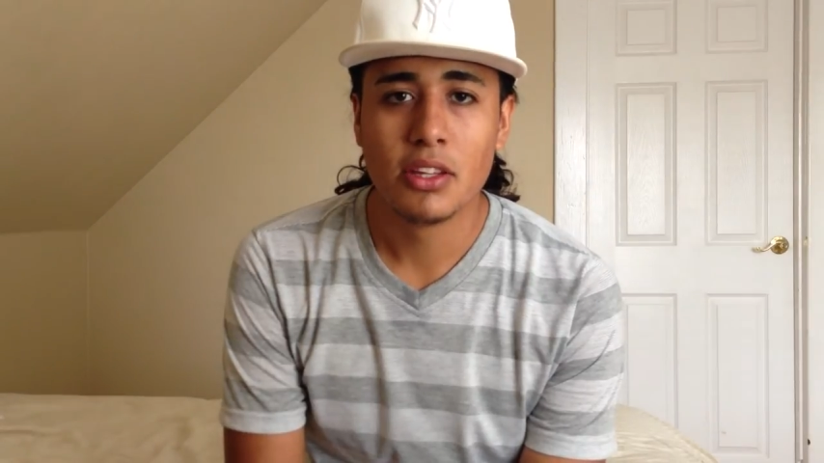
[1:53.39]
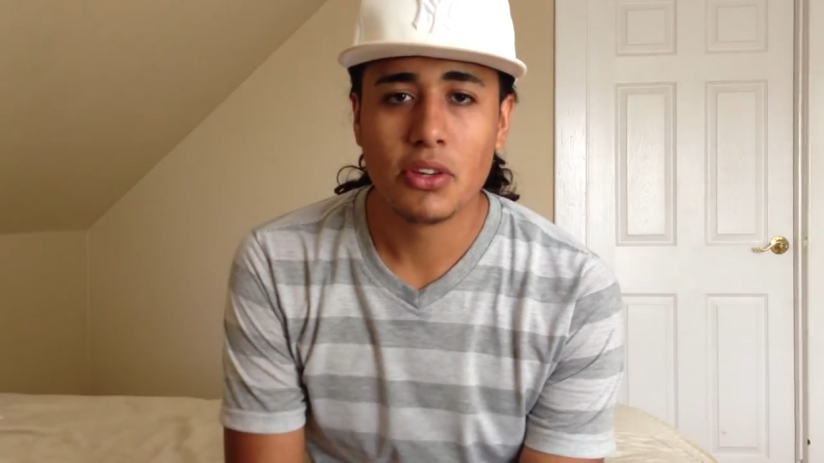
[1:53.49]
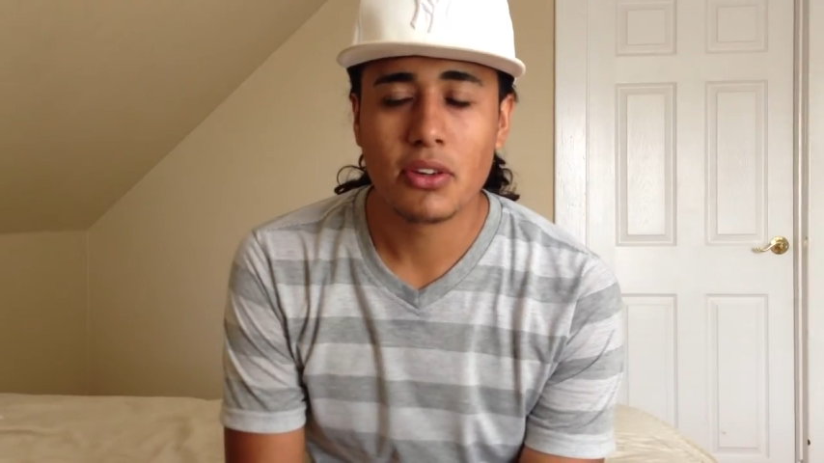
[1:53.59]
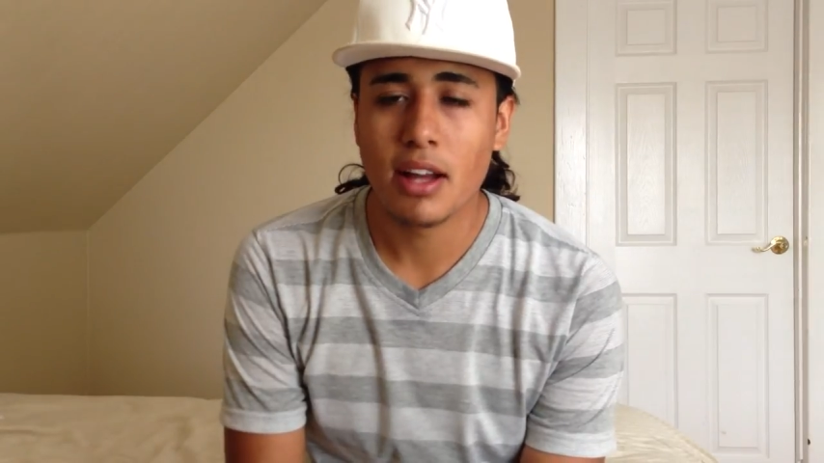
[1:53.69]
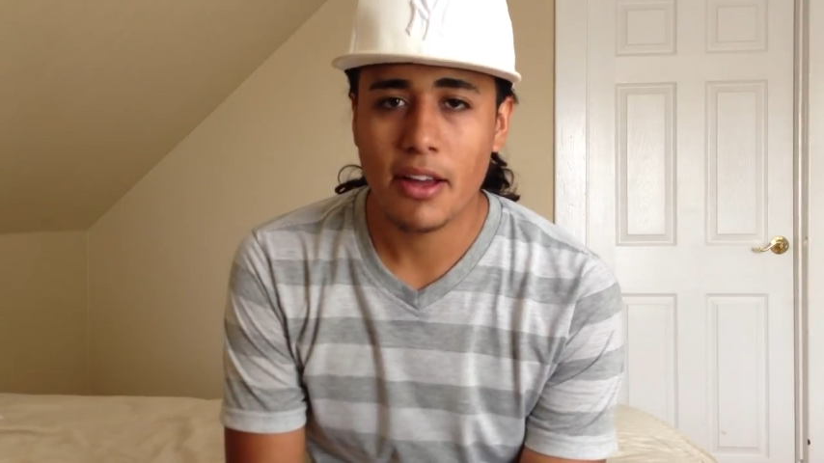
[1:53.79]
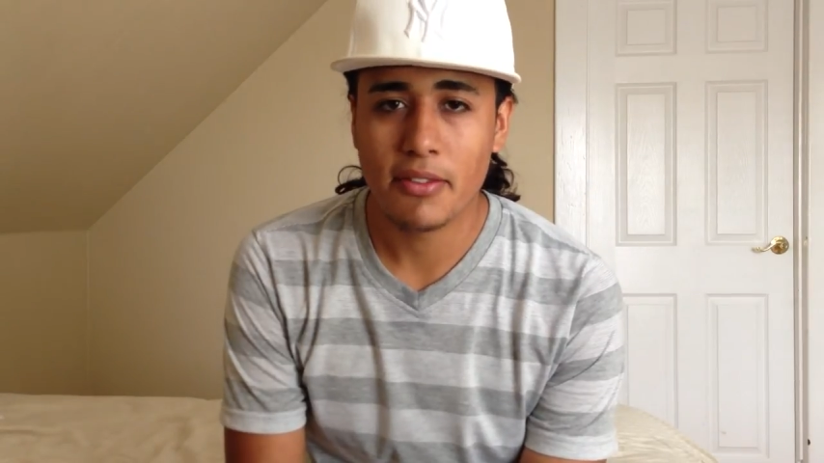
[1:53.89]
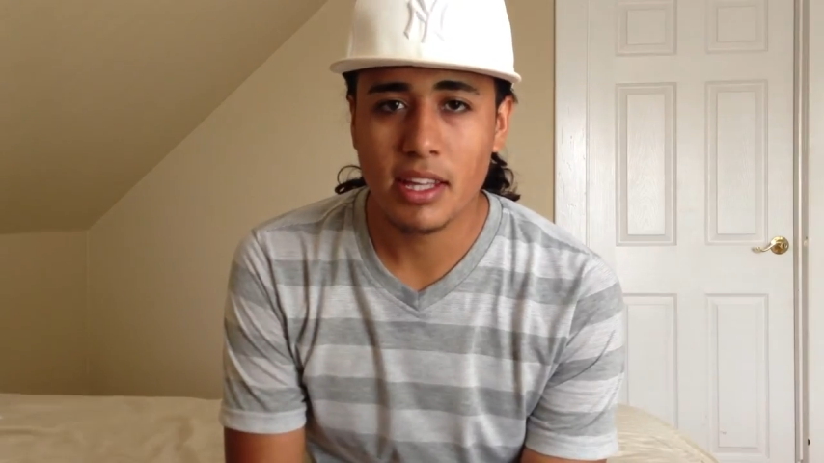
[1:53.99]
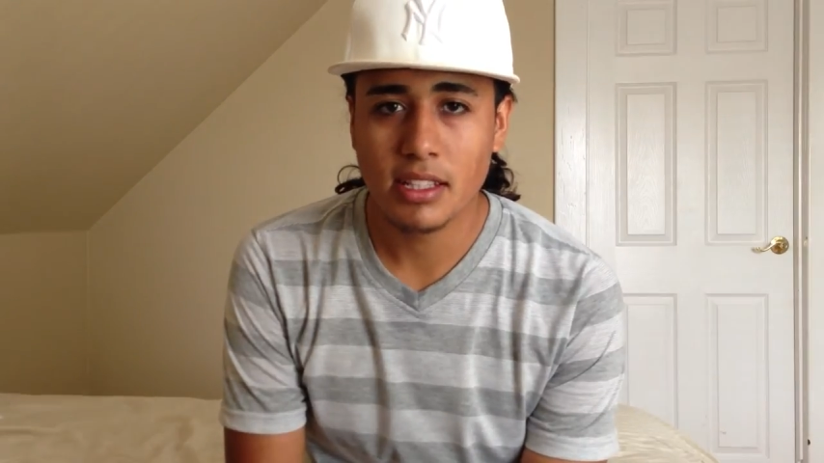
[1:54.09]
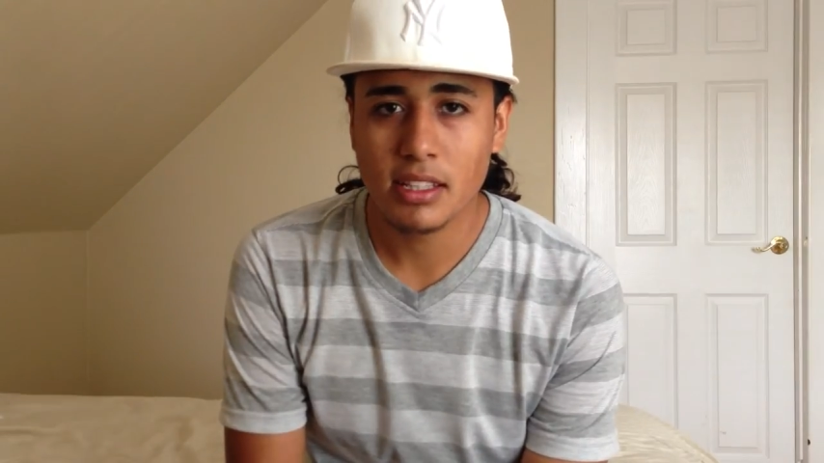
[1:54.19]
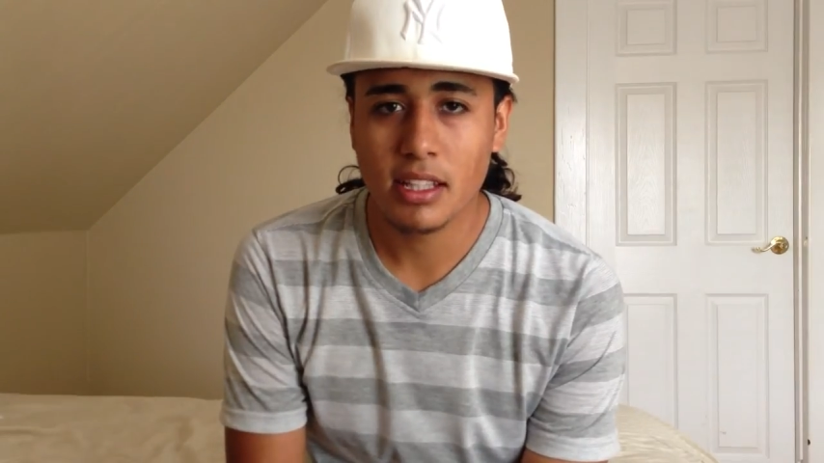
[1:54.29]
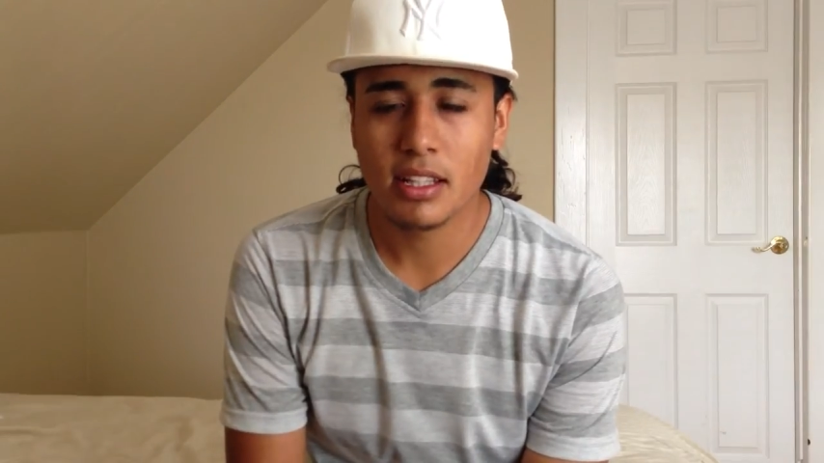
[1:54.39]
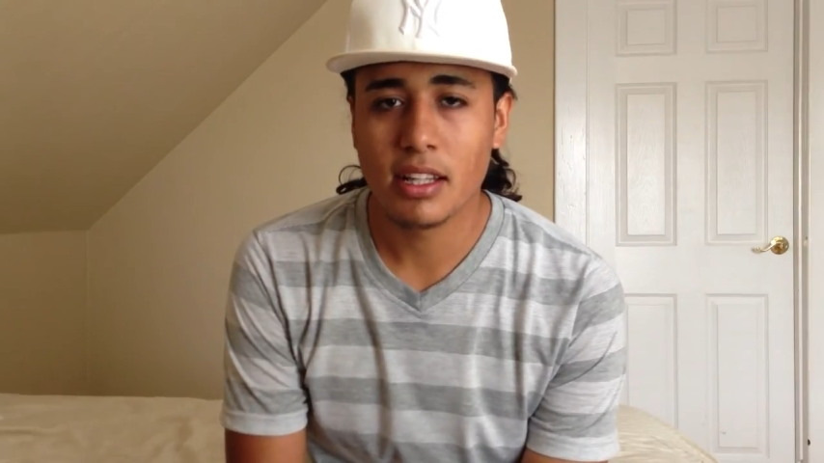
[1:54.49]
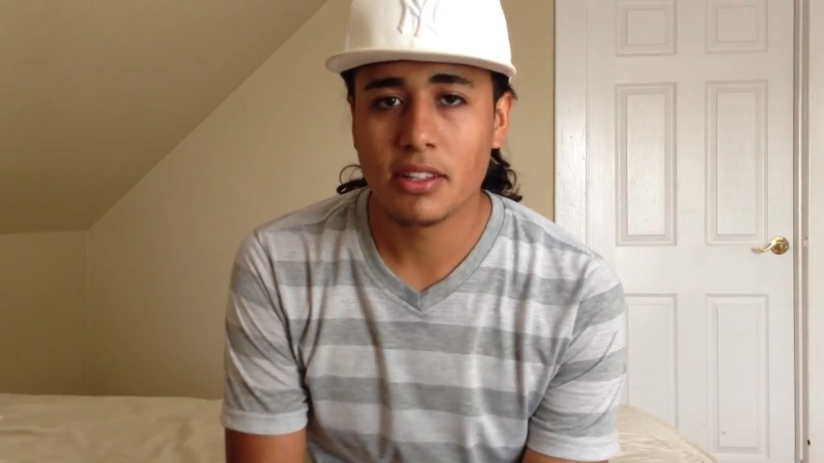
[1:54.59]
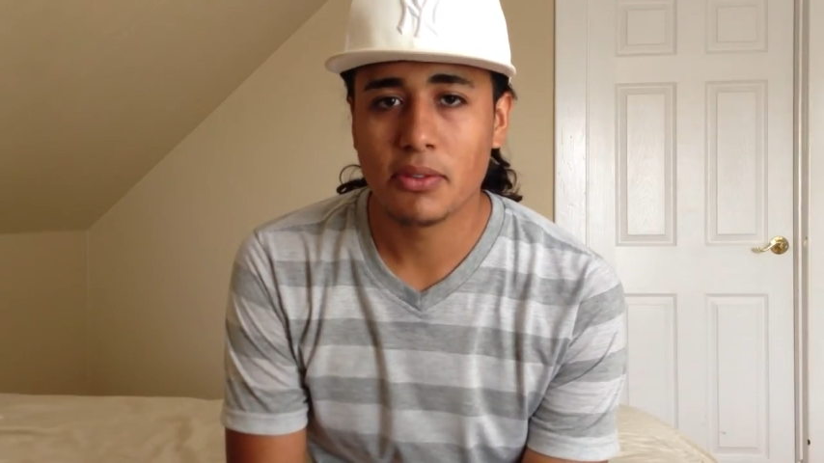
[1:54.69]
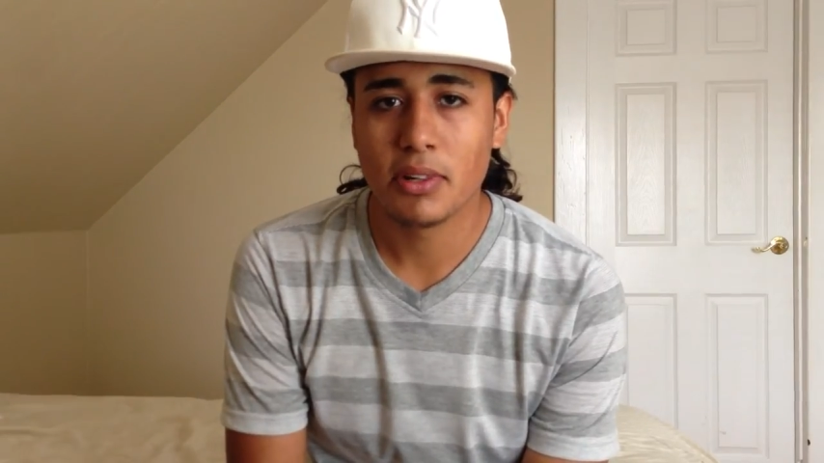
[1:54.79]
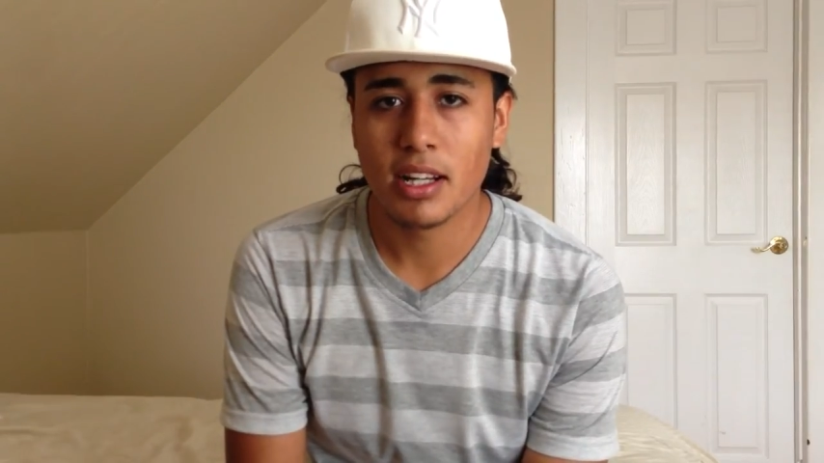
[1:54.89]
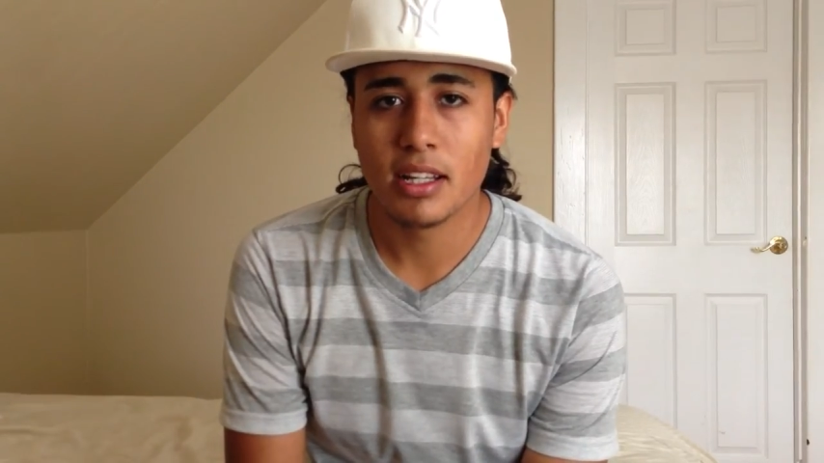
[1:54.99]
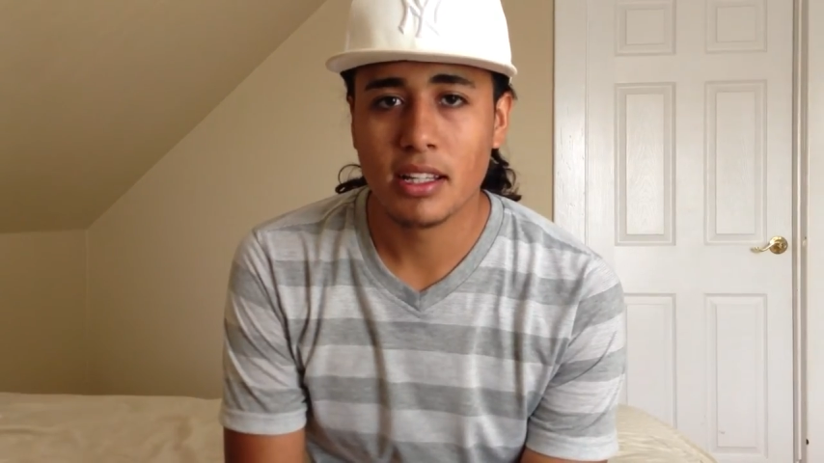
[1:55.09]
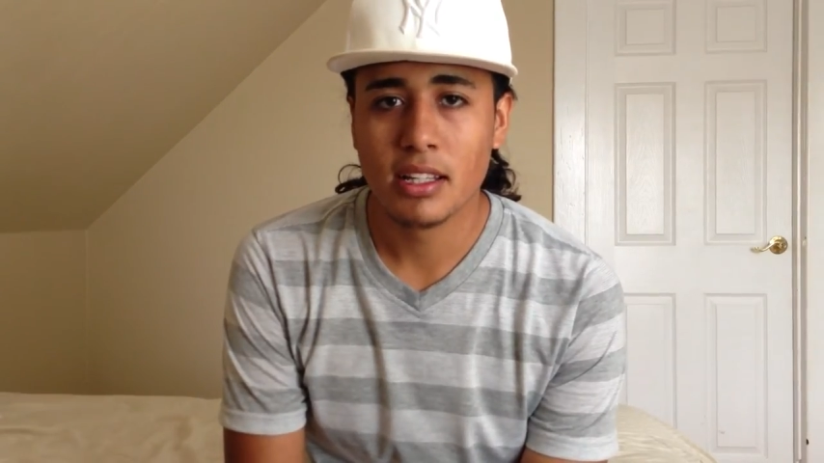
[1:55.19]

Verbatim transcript: You could have anything that you want,